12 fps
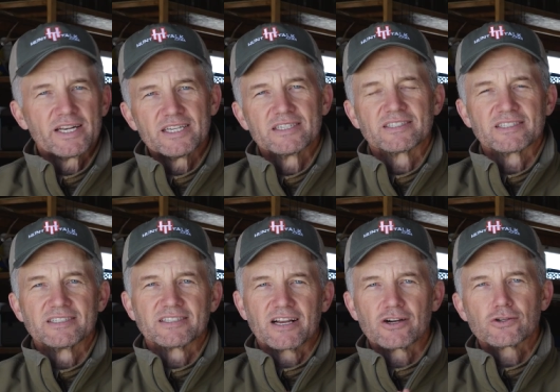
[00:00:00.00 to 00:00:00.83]
it is,
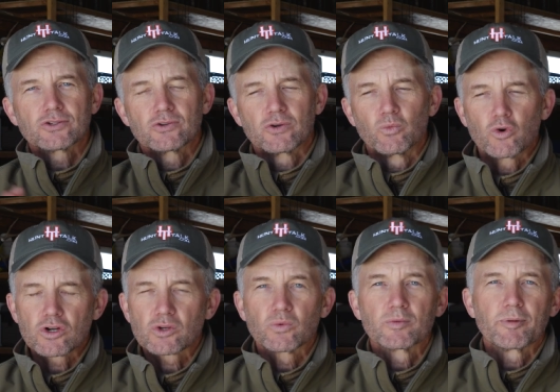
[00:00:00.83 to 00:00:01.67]
is Arizona
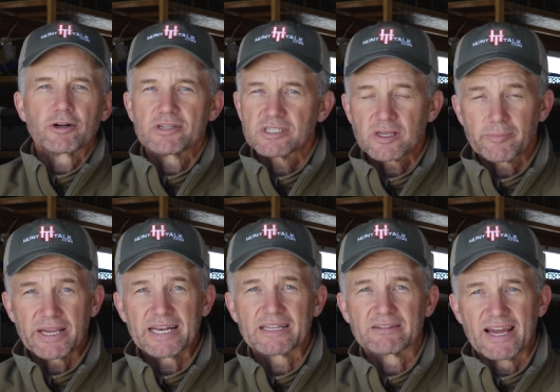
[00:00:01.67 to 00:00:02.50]
works with
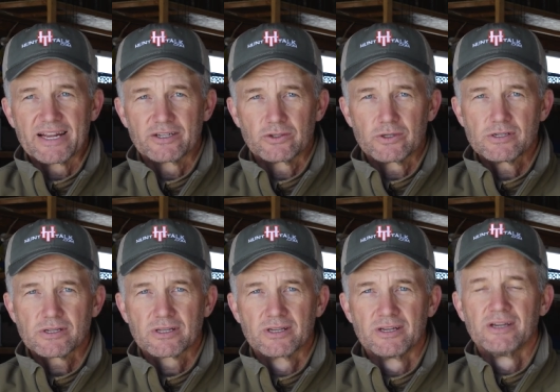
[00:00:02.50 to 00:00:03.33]
participating landowners
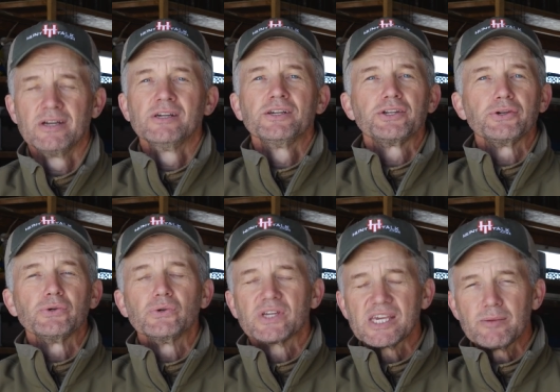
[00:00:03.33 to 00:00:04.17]

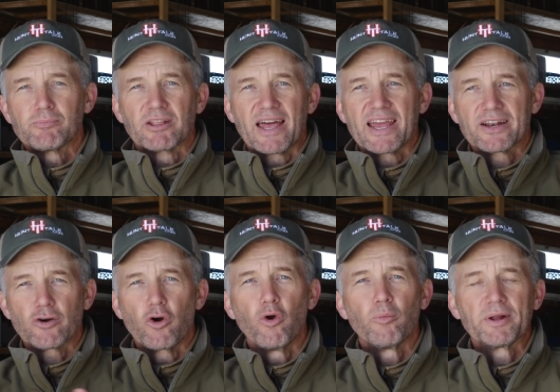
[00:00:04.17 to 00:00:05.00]
to keep land
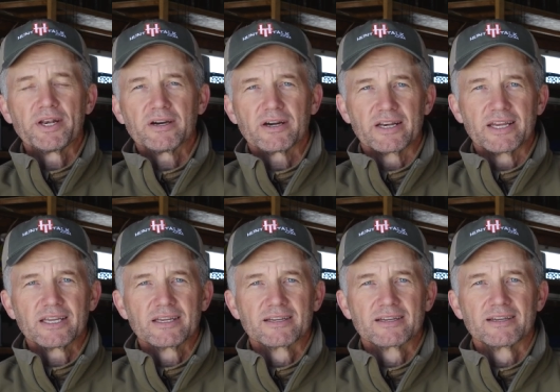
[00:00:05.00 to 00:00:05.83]
open to
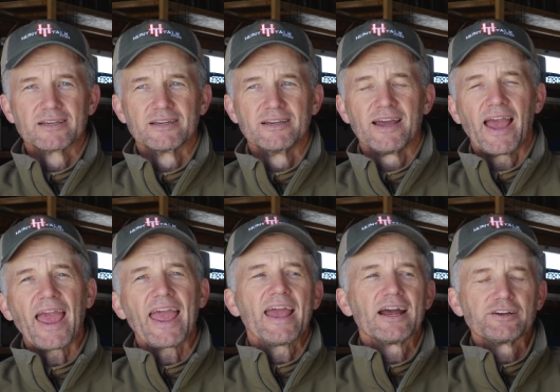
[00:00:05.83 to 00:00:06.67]
hunting
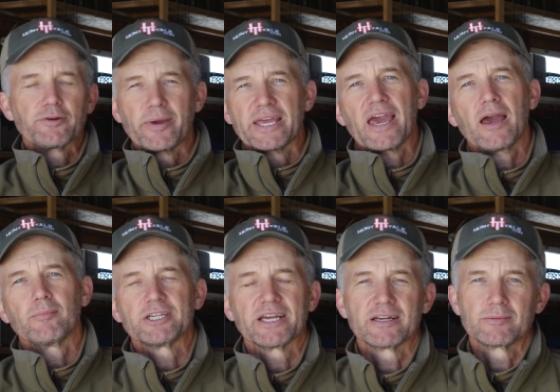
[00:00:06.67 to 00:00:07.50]
and to make
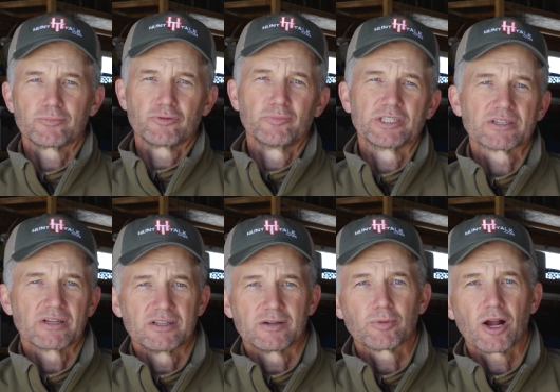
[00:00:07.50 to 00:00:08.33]
habitat improvements
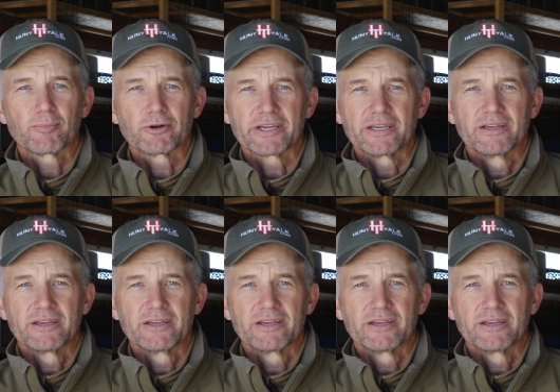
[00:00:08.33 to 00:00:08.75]
on their property.